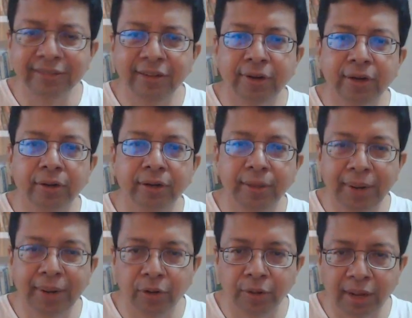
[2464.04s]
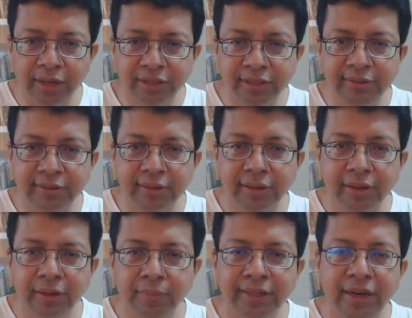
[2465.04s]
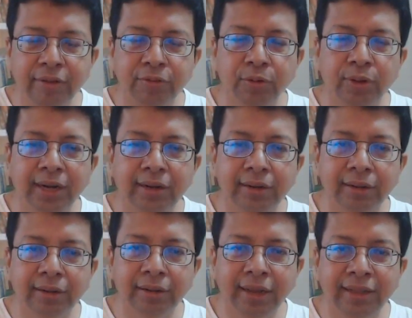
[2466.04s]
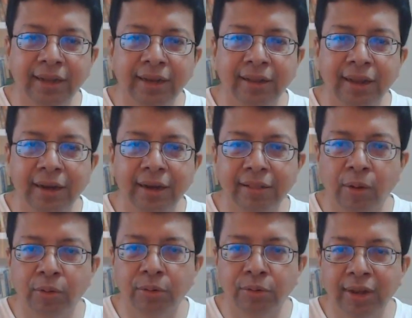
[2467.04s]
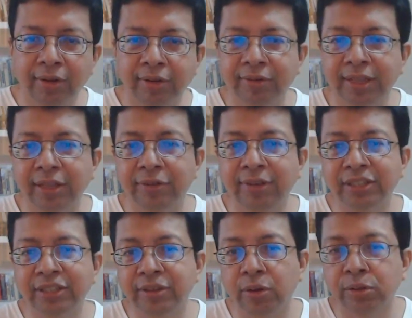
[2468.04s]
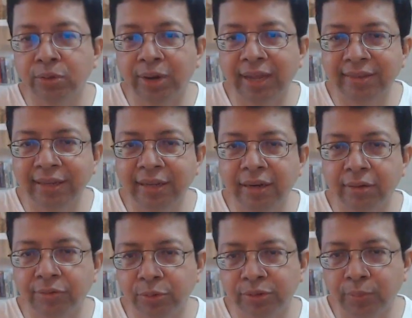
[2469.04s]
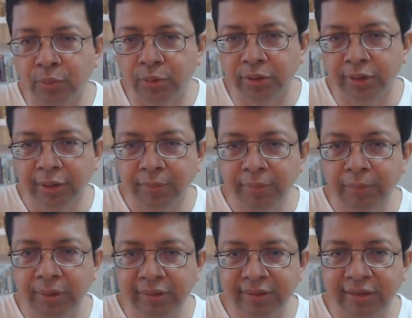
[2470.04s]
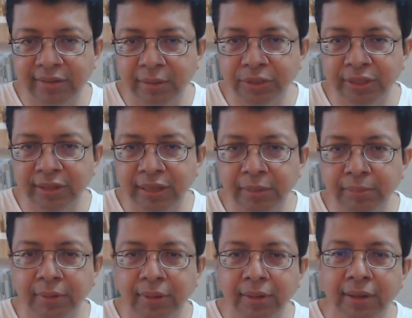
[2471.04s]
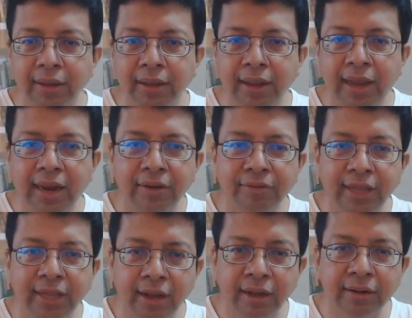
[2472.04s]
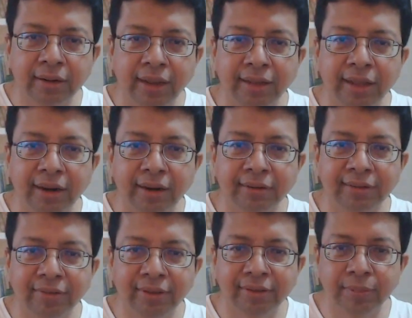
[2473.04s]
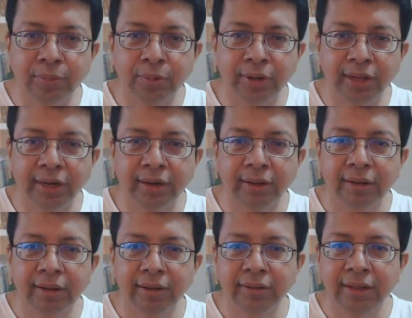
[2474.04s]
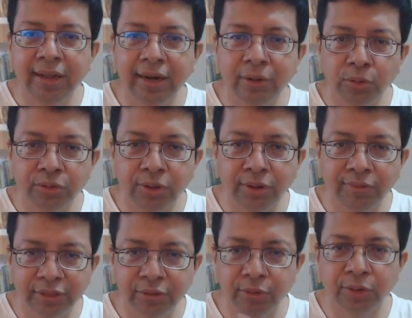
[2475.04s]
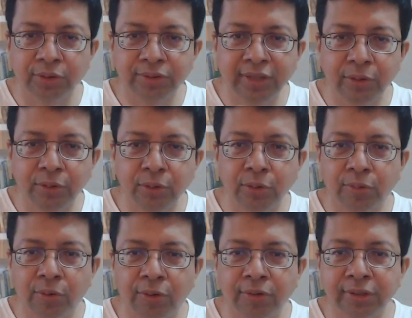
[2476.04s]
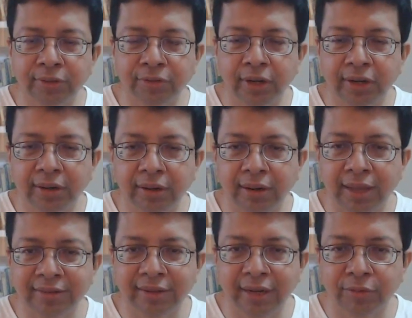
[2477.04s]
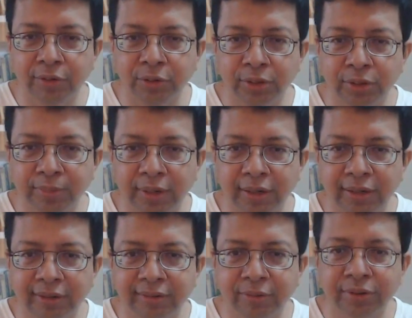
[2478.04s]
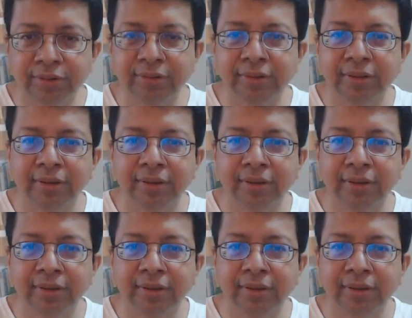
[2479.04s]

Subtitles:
depend on margins. But then if you get, and then that's down to whether wages are also rising enough to support people's consumption theme. And if they are, and there are savings supporting it, then that goes on, which is what you're seeing. You know, what was the fear last night for US markets? It was